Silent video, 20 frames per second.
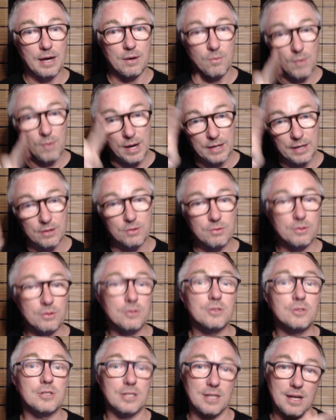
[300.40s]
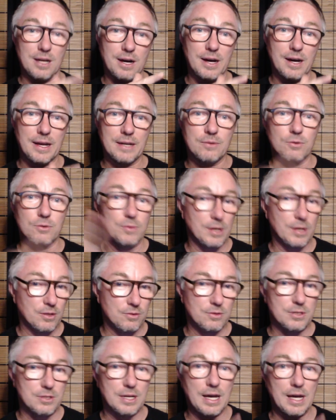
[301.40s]
1 through to 9 or 1
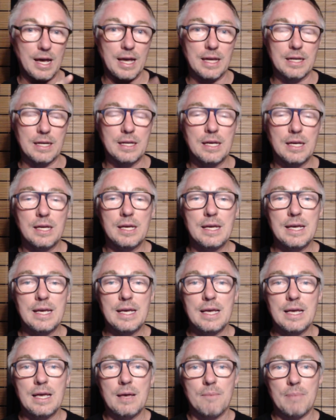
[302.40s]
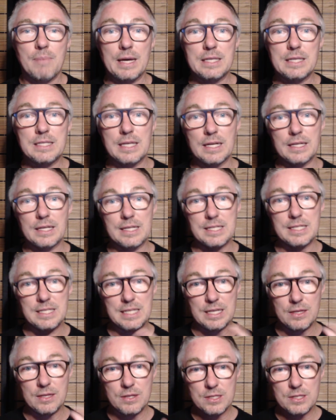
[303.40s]
through to 8, basically
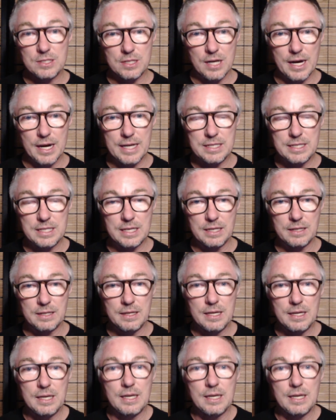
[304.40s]
synthesizing.